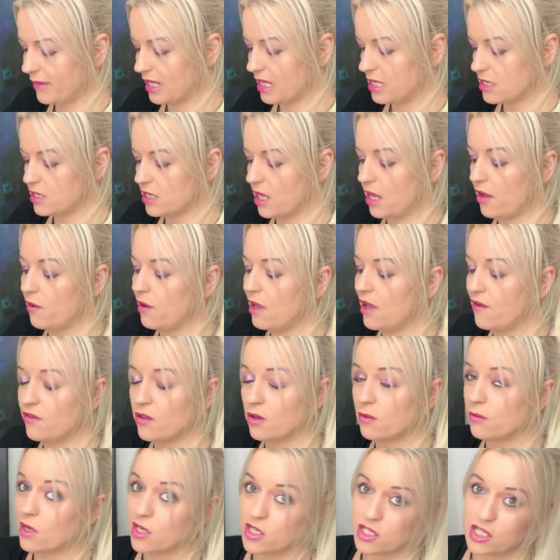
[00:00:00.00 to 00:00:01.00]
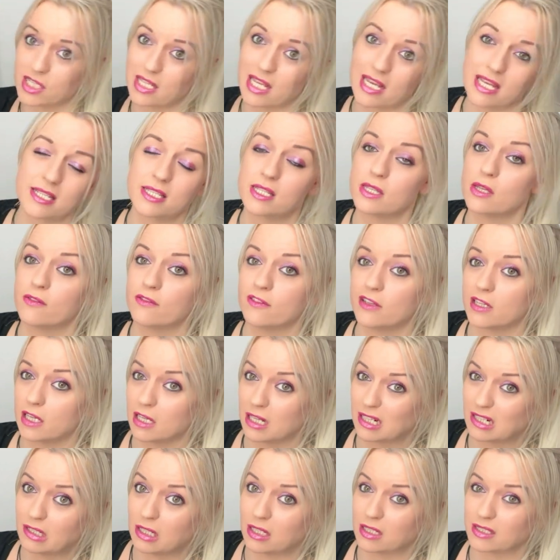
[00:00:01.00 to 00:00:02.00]
So if you're watching this and you're
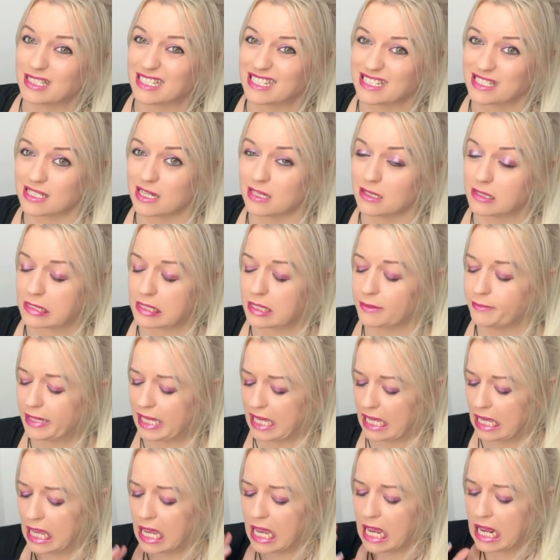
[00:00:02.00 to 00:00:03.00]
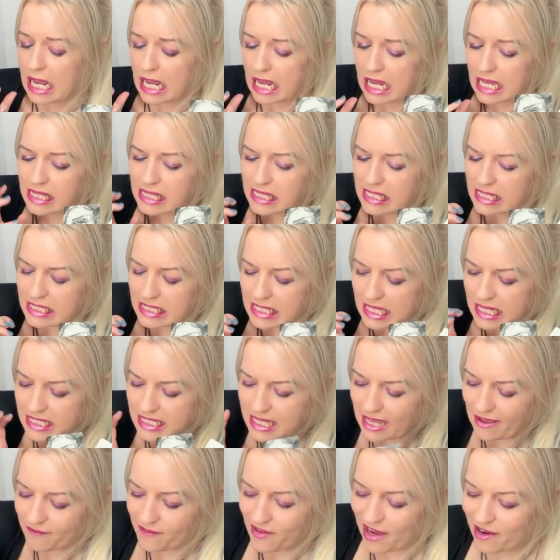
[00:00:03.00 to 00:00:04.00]
thinking, God, that sounds like me, this is
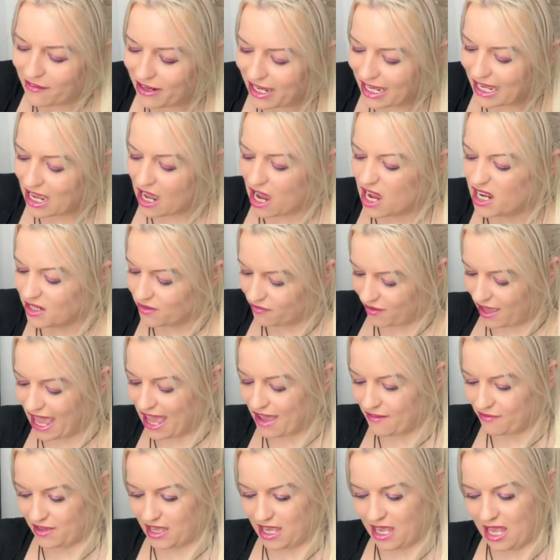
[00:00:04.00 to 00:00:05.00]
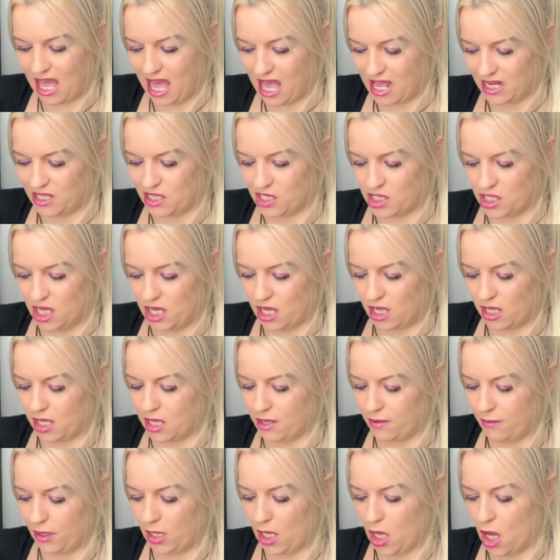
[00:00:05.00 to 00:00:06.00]
a very kind of heavy energy
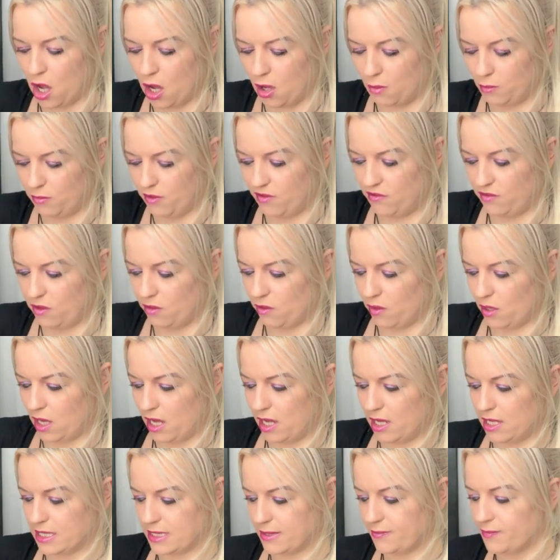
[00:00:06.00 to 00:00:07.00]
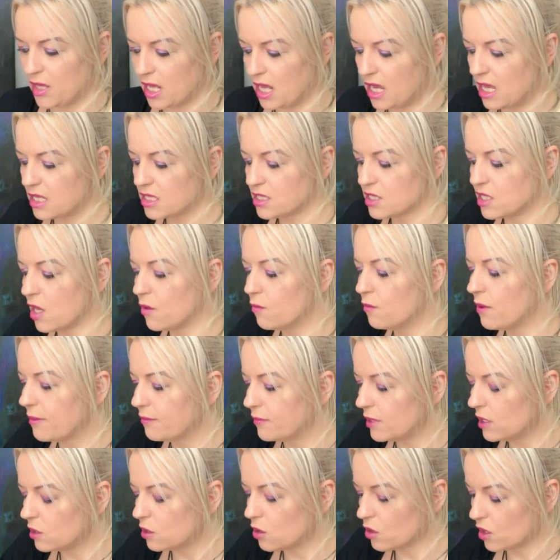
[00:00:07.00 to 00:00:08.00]
going on with you guys. So when
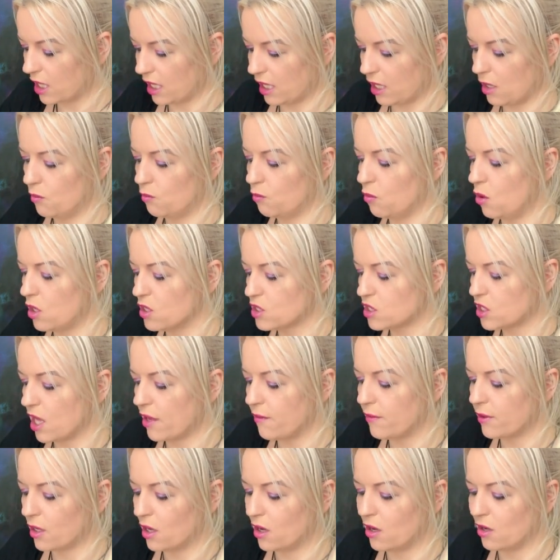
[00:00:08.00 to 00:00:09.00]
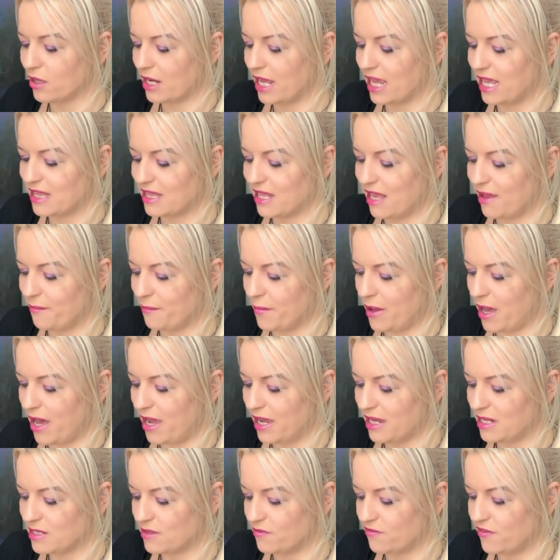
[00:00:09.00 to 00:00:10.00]
we're looking at what is going on in their
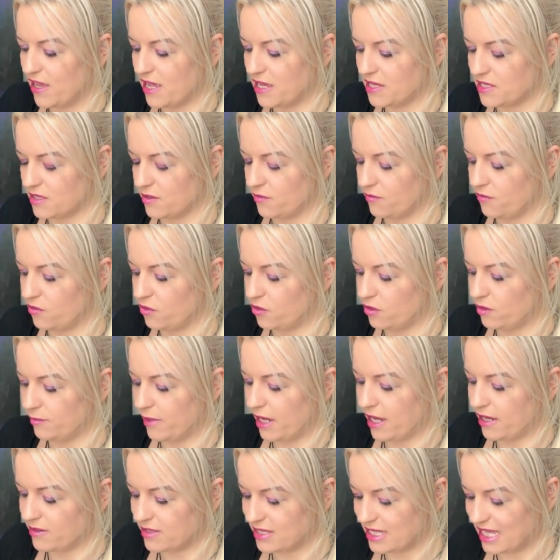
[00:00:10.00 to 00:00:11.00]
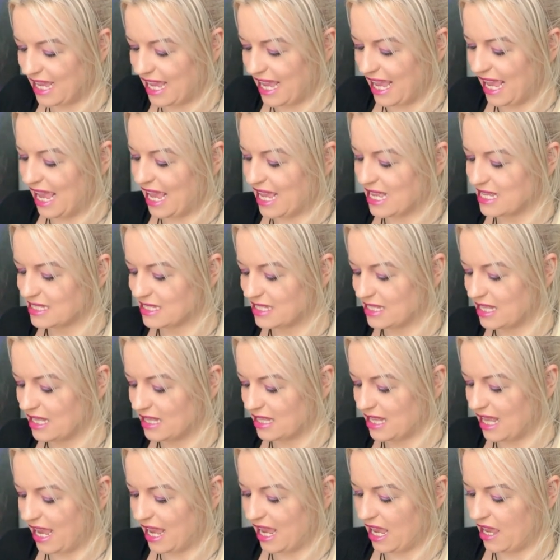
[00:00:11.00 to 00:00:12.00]
mind, first and foremost, it is that
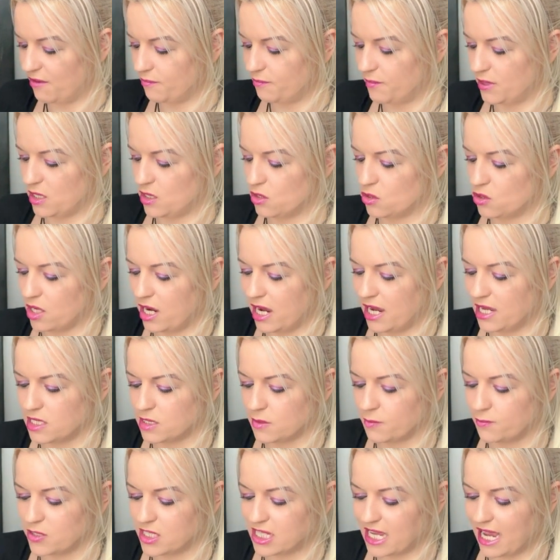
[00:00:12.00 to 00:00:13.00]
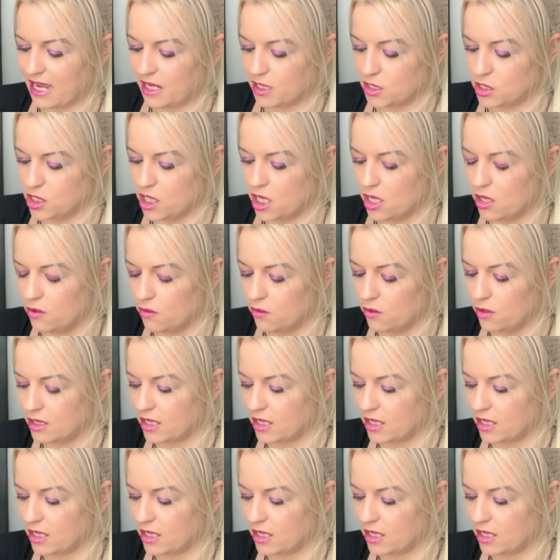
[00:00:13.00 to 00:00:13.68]
they have been trying to protect you.